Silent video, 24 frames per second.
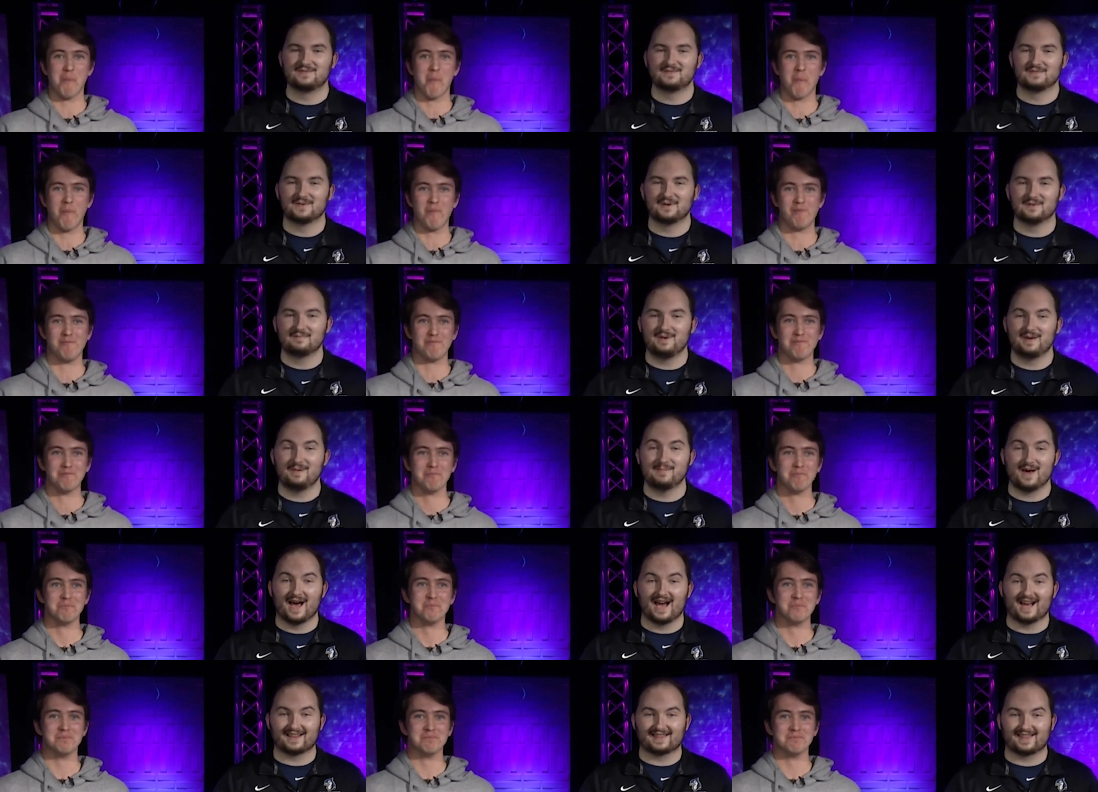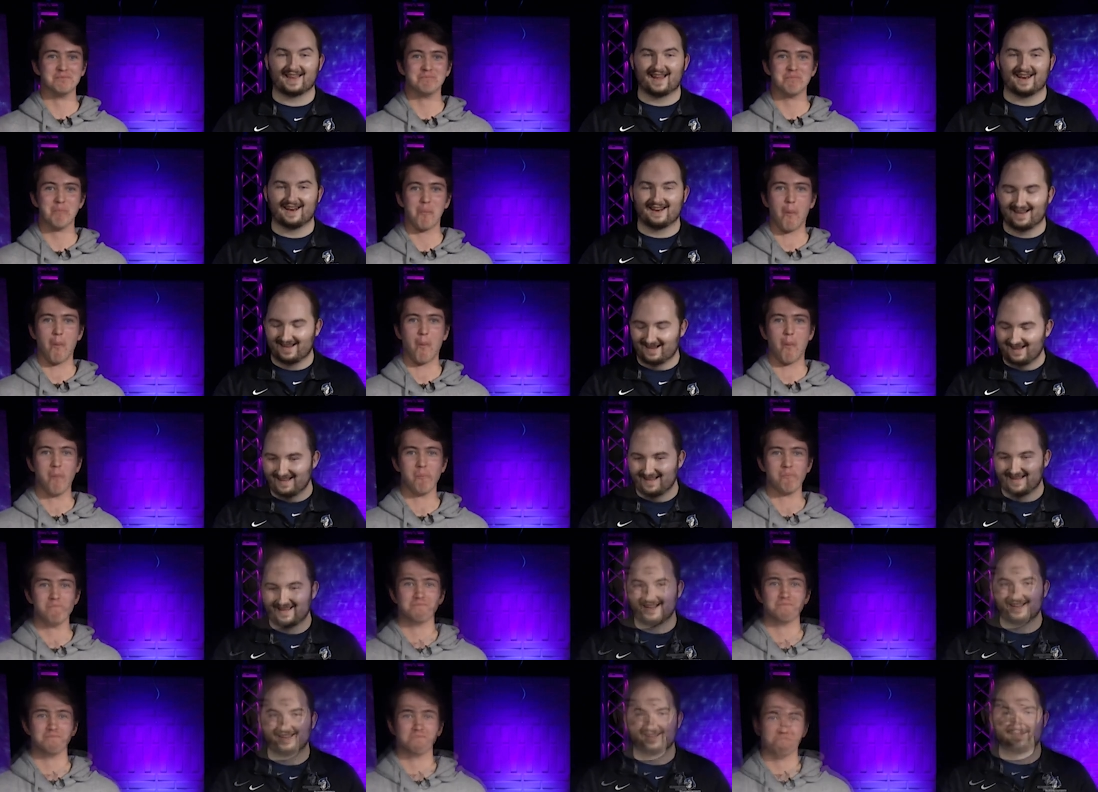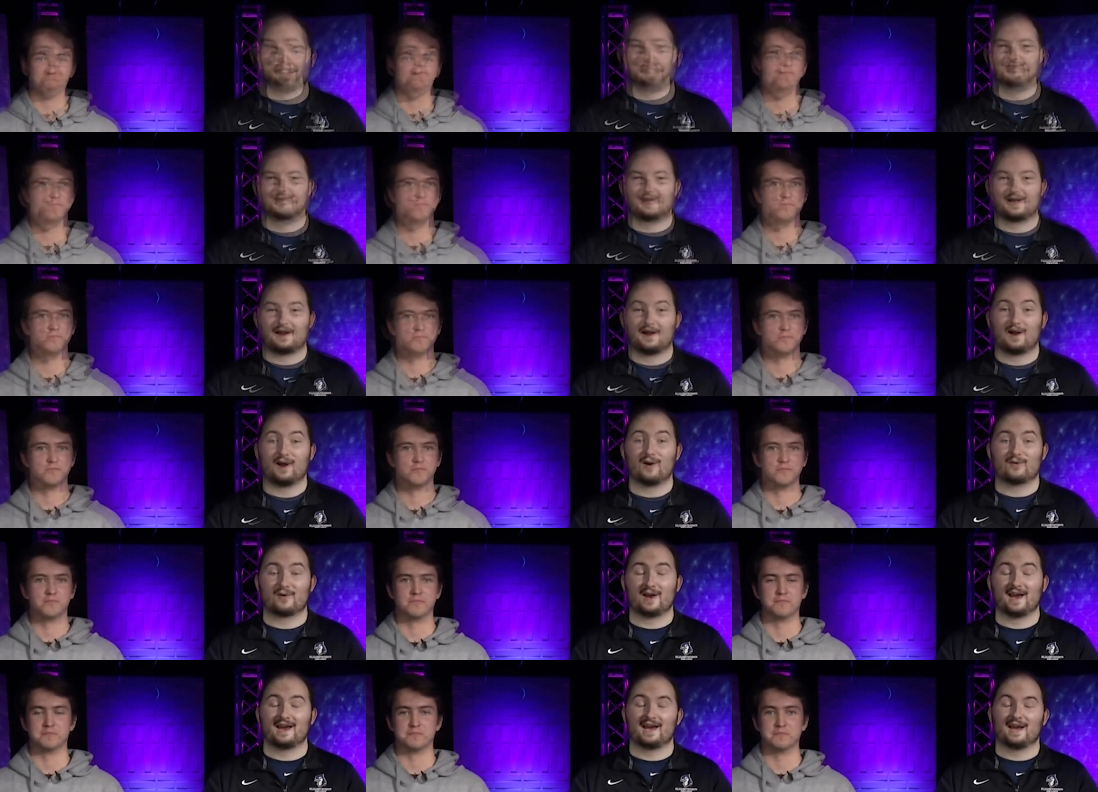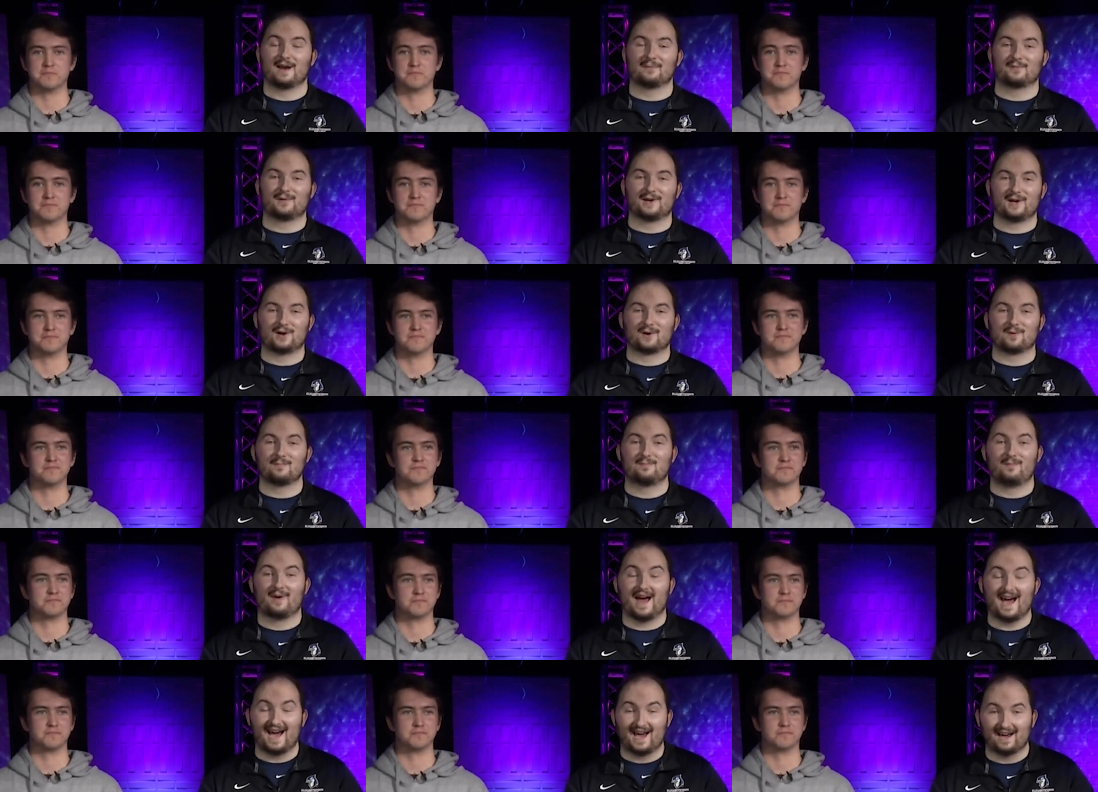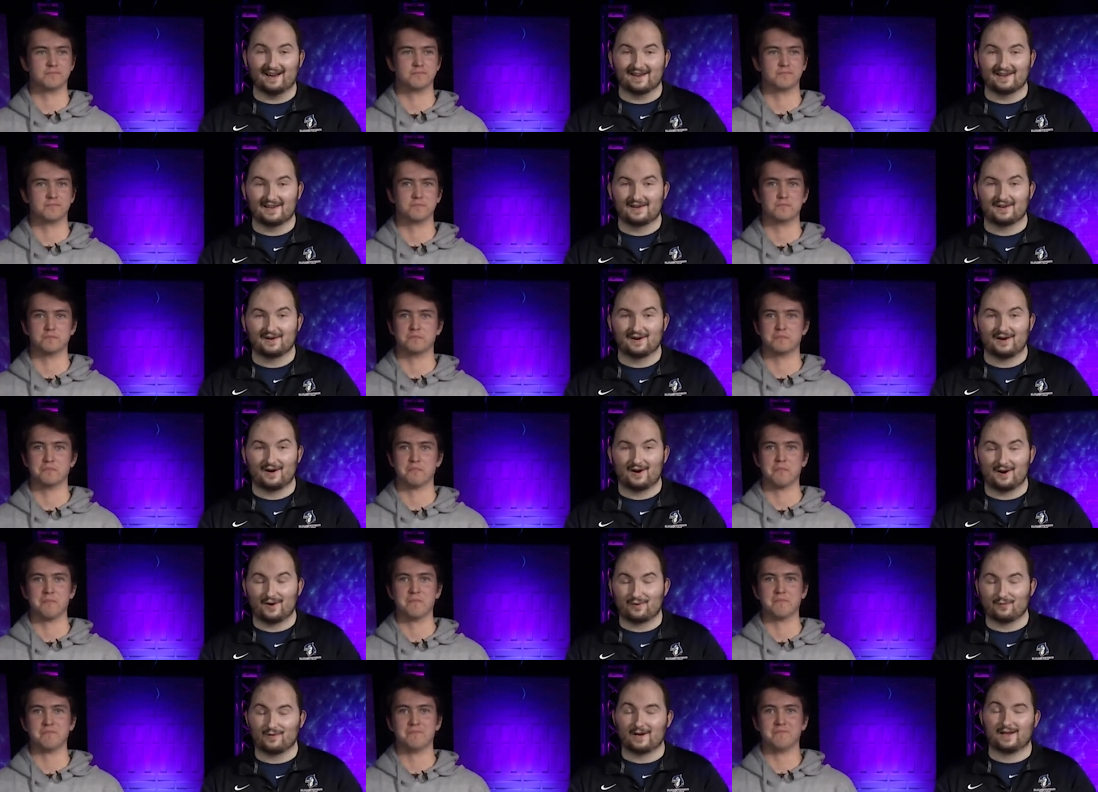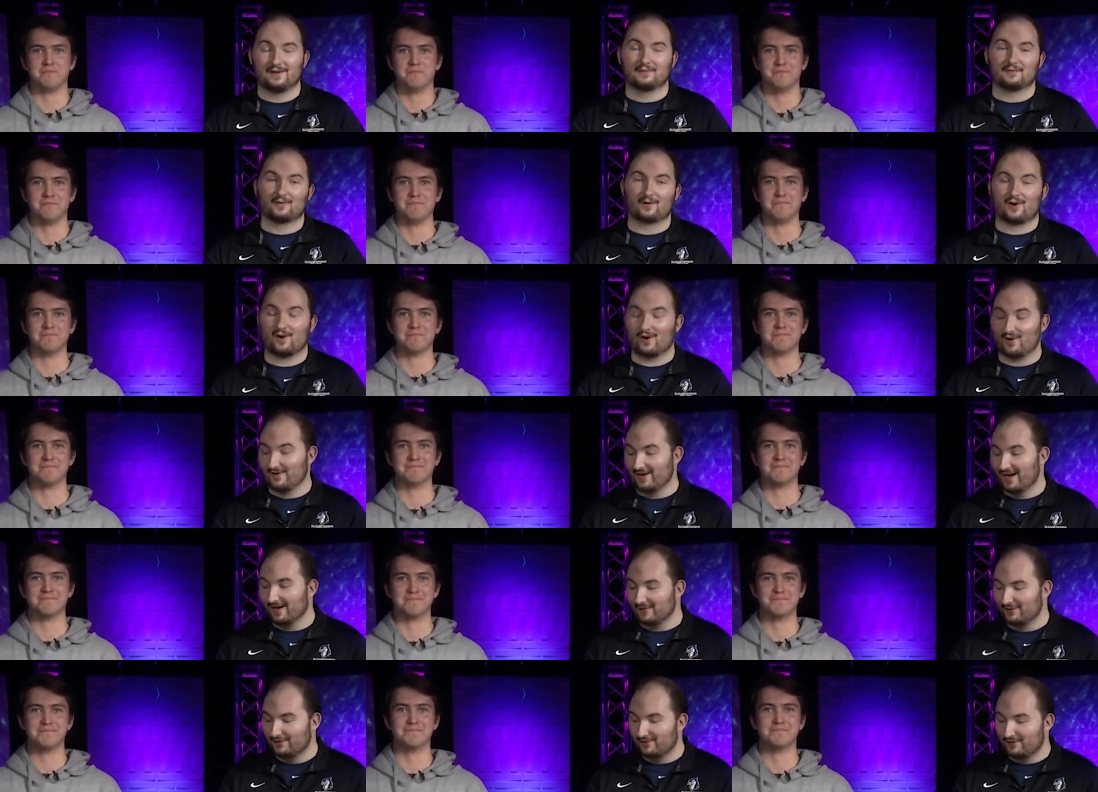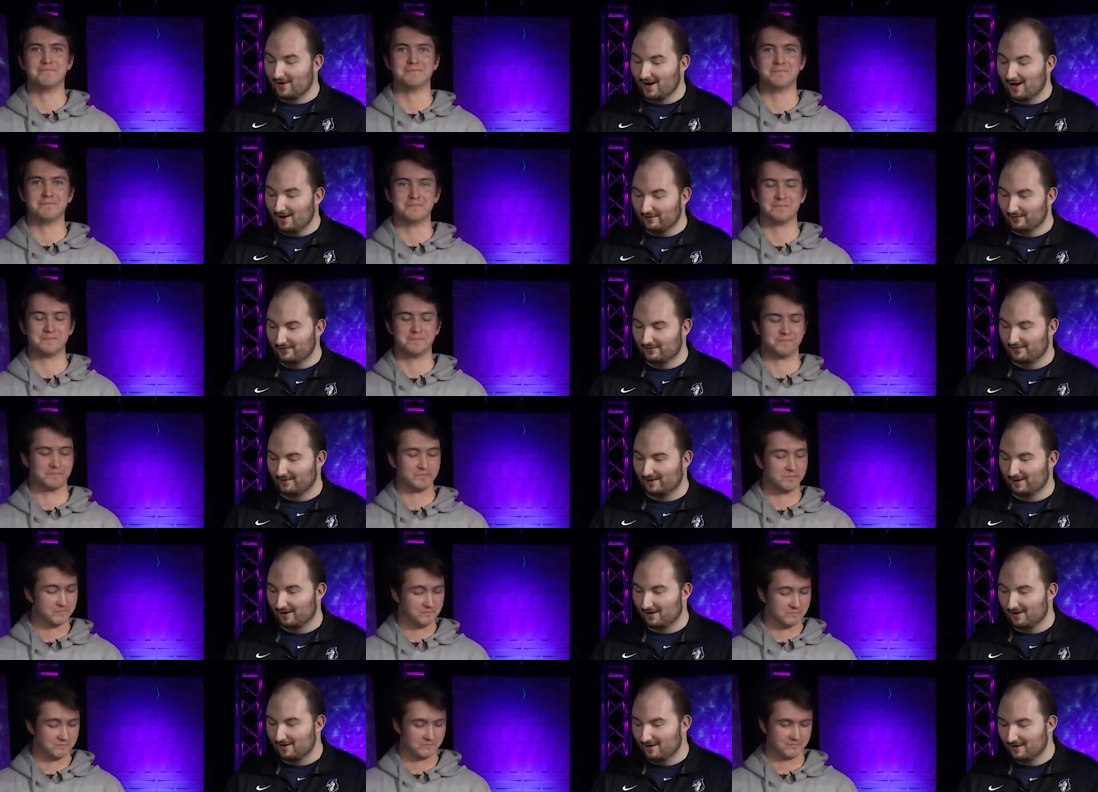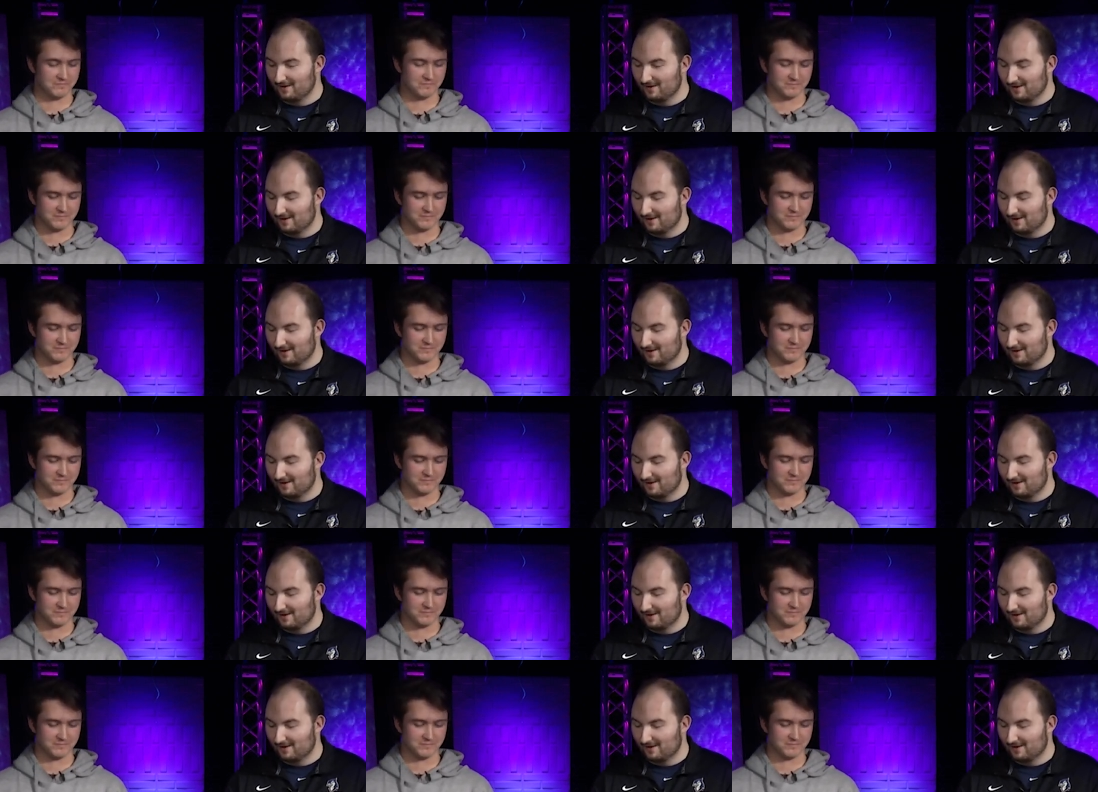Speaker 1: we'll be back then. All right, and we are back, uh, ready for our next challenge here.